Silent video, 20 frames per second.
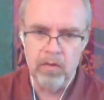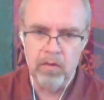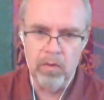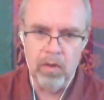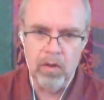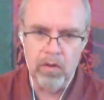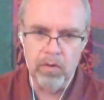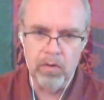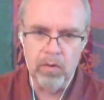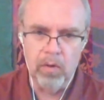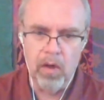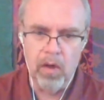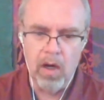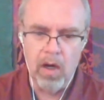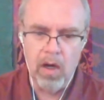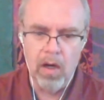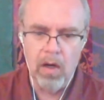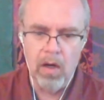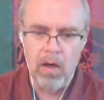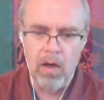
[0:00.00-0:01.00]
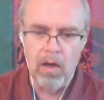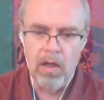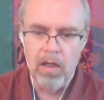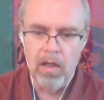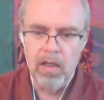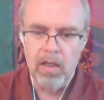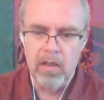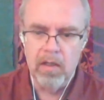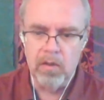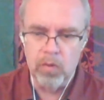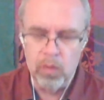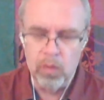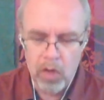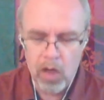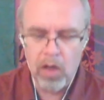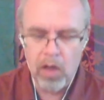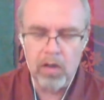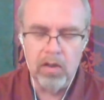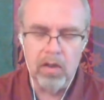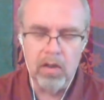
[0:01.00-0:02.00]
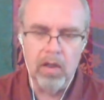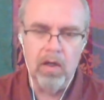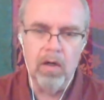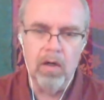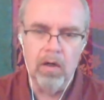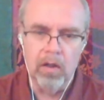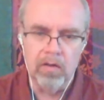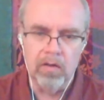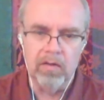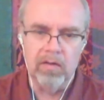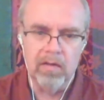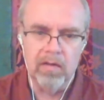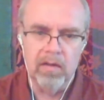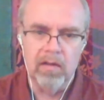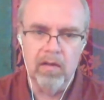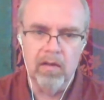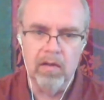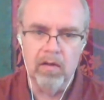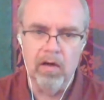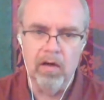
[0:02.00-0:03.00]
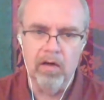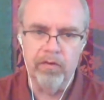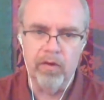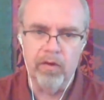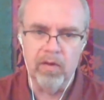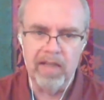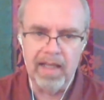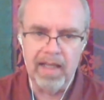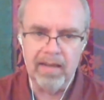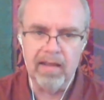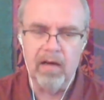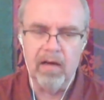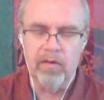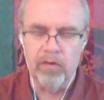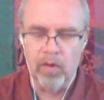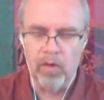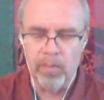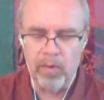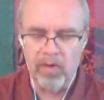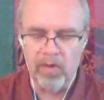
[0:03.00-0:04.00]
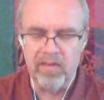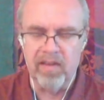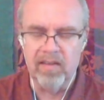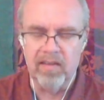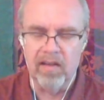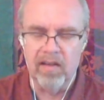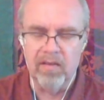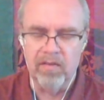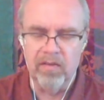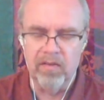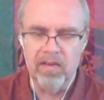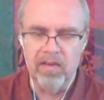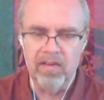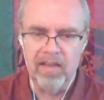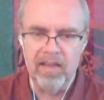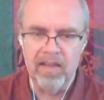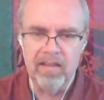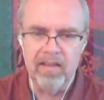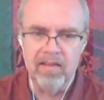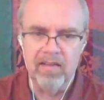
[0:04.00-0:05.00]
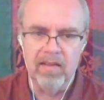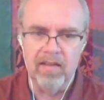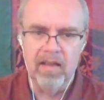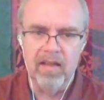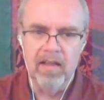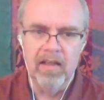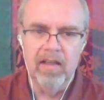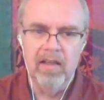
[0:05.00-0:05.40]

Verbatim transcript: You, you, uh, you learn a lot. Of your data, of your process, and things like this.